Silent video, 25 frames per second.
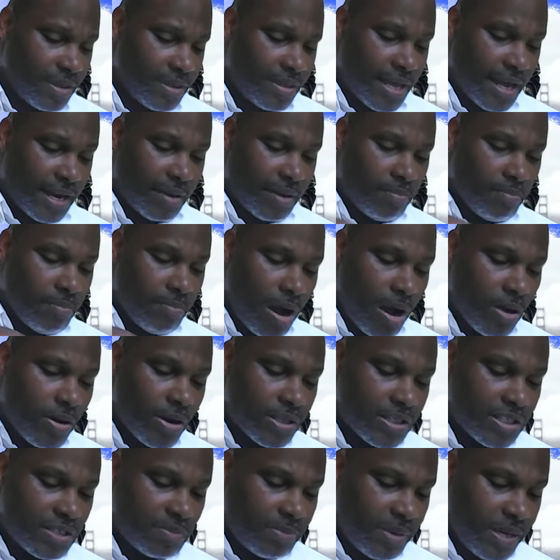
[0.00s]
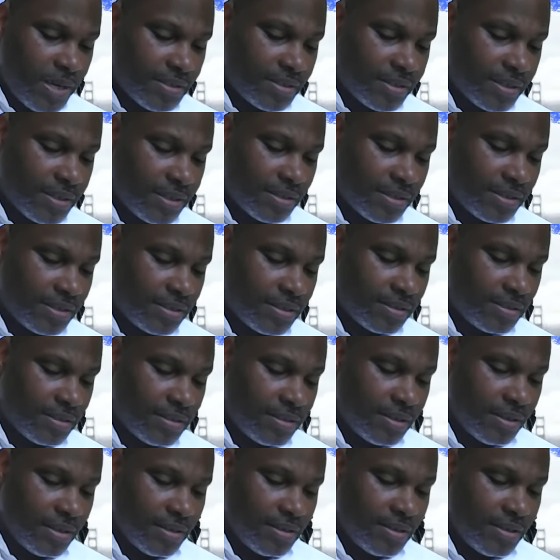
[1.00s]
that among its pieces,
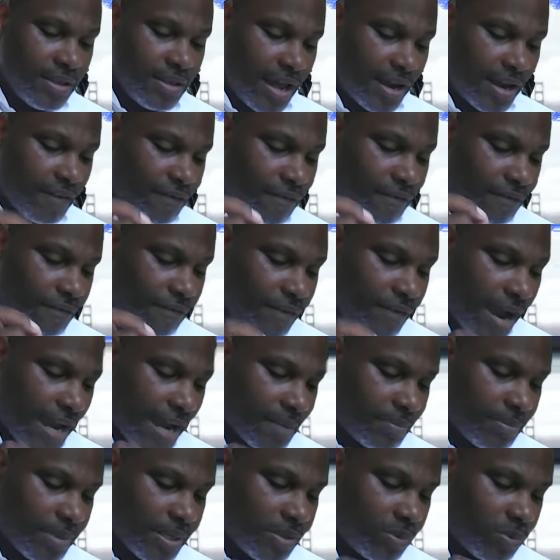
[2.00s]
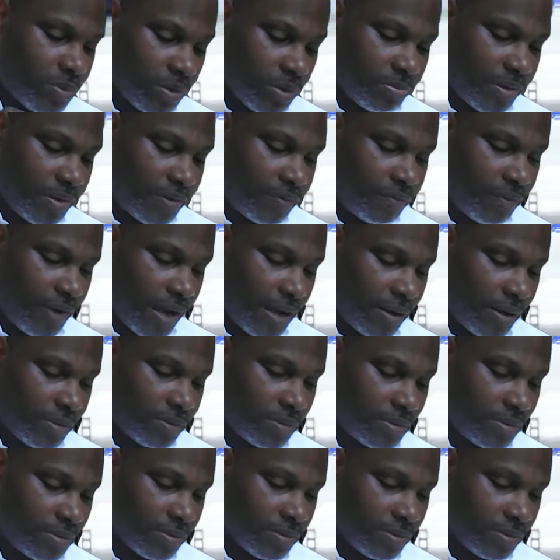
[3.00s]
not a fragment will be found